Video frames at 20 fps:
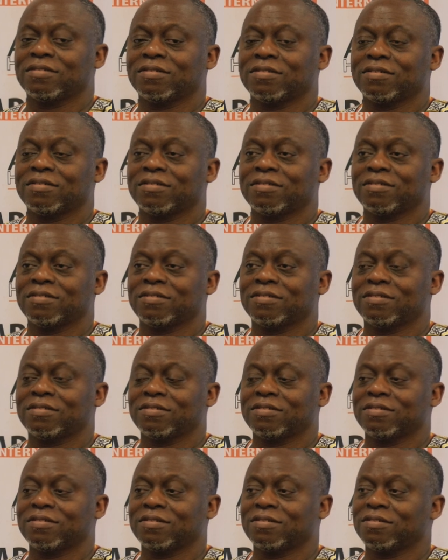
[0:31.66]

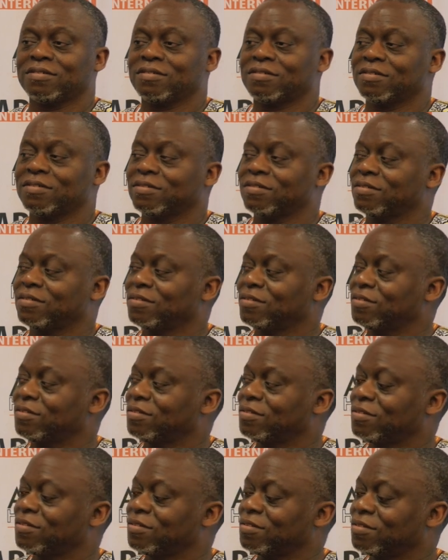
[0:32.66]

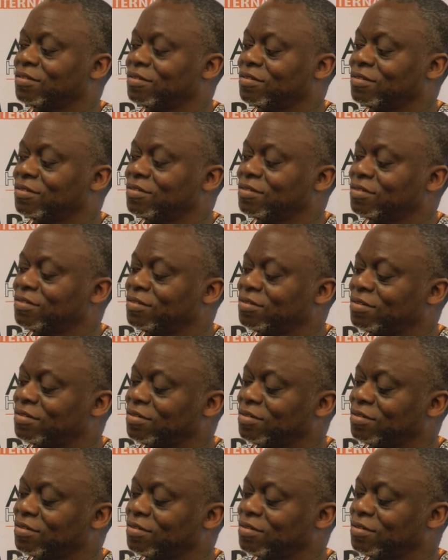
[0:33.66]

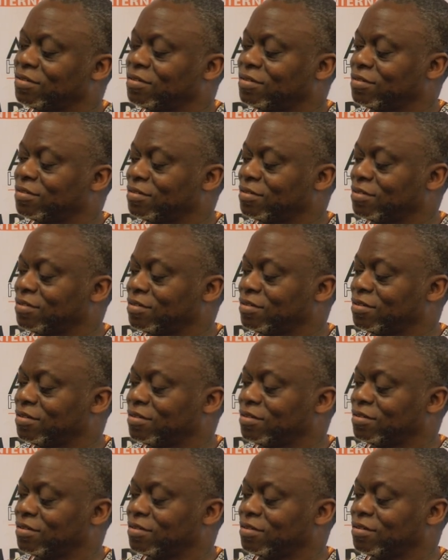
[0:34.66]

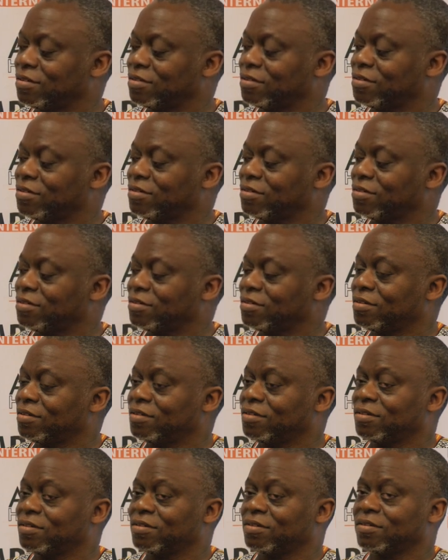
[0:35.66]

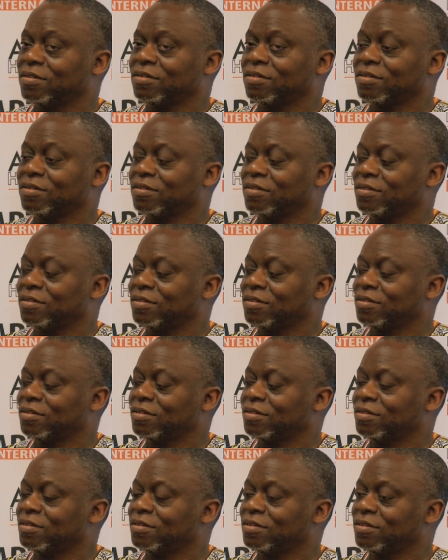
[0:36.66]

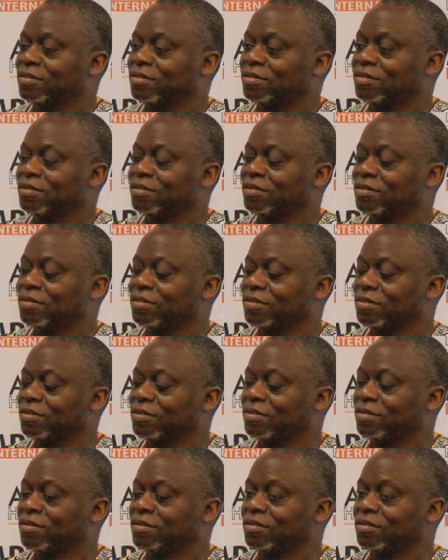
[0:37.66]
No words are spoken by the person on screen.